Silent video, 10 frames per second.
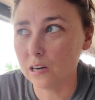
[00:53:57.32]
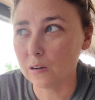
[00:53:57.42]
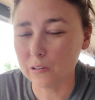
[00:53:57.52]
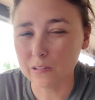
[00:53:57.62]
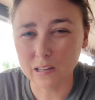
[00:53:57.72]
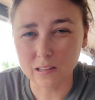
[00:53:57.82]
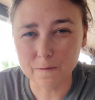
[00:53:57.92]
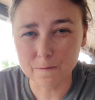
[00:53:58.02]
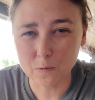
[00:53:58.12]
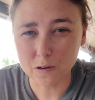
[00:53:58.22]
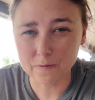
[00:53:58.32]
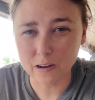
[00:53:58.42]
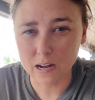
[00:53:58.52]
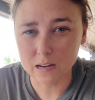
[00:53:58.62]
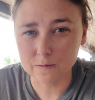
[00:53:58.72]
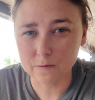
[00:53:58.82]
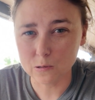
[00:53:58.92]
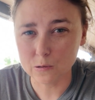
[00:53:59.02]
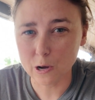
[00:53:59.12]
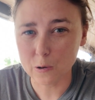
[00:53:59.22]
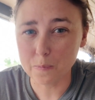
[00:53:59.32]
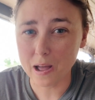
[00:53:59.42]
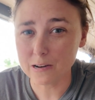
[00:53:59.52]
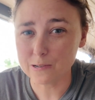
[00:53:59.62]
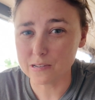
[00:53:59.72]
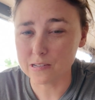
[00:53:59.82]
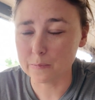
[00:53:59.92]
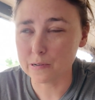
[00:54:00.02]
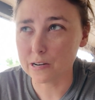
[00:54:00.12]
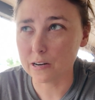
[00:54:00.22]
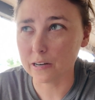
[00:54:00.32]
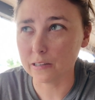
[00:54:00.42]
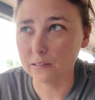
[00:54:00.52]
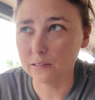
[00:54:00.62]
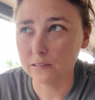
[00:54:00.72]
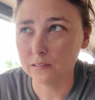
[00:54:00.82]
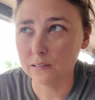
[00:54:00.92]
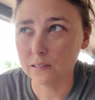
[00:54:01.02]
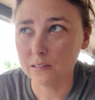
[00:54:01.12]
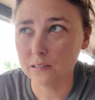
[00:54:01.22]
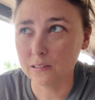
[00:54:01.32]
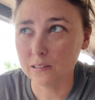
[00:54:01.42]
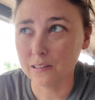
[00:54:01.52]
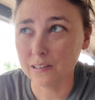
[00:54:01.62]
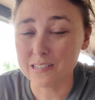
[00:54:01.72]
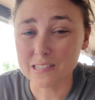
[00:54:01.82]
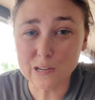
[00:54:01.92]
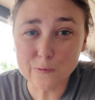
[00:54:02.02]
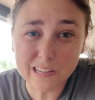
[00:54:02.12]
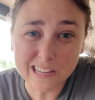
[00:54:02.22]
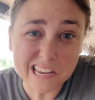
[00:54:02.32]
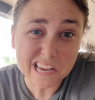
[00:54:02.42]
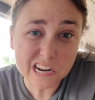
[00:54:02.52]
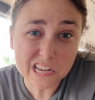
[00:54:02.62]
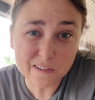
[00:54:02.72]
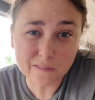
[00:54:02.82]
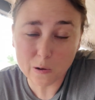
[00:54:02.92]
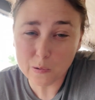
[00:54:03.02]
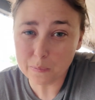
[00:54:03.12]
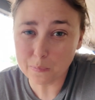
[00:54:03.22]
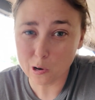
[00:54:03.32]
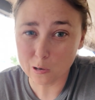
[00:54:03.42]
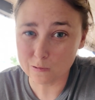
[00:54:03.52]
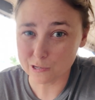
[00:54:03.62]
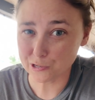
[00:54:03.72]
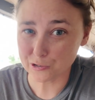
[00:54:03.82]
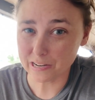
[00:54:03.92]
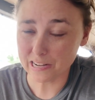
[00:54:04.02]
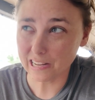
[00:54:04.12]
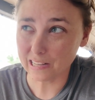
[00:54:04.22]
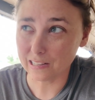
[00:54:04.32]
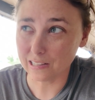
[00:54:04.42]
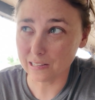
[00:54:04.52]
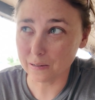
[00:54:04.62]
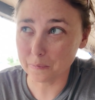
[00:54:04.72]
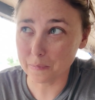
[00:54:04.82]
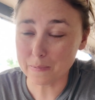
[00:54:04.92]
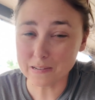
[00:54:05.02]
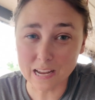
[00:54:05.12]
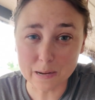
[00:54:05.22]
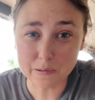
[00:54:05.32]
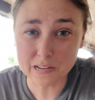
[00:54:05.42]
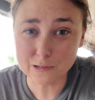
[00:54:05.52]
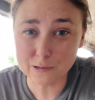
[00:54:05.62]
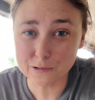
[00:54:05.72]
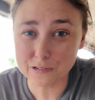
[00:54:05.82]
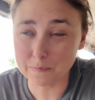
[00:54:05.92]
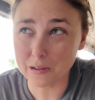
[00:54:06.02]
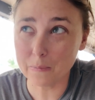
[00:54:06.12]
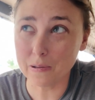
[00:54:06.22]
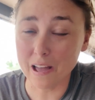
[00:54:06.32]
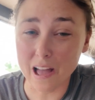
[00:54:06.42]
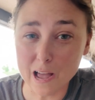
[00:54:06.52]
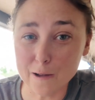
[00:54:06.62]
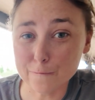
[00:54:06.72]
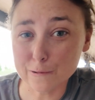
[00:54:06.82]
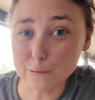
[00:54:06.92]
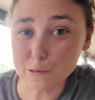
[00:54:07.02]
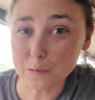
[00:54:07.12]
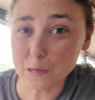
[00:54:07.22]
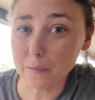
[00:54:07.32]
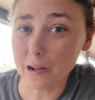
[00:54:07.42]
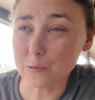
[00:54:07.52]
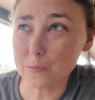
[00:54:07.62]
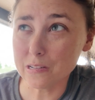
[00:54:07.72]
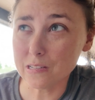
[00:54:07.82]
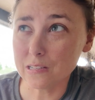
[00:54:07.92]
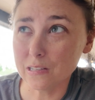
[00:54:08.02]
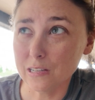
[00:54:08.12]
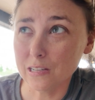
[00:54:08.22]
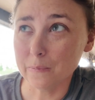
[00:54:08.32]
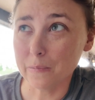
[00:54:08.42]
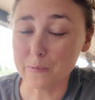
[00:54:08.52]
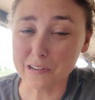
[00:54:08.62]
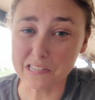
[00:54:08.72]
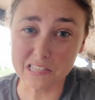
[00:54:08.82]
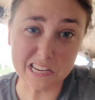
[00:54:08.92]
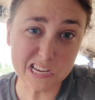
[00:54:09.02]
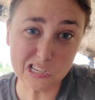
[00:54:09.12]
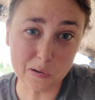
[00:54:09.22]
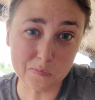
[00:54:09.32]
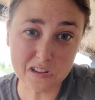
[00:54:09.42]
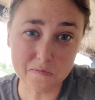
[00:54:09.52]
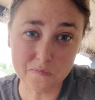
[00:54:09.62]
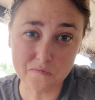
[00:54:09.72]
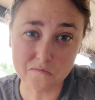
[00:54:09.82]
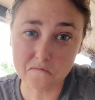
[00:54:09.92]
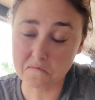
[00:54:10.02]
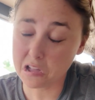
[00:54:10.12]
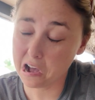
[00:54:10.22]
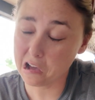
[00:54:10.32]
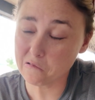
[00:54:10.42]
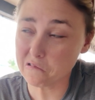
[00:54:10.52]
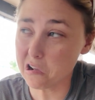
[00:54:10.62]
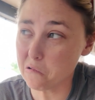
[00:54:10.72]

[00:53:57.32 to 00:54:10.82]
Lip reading: around like 11:45, we'll go back to the cemetery. See if we can in it. If not, we can park on the street and maybe take pictures and maybe have the little spirit box with us. Maybe we can see something. I don't know.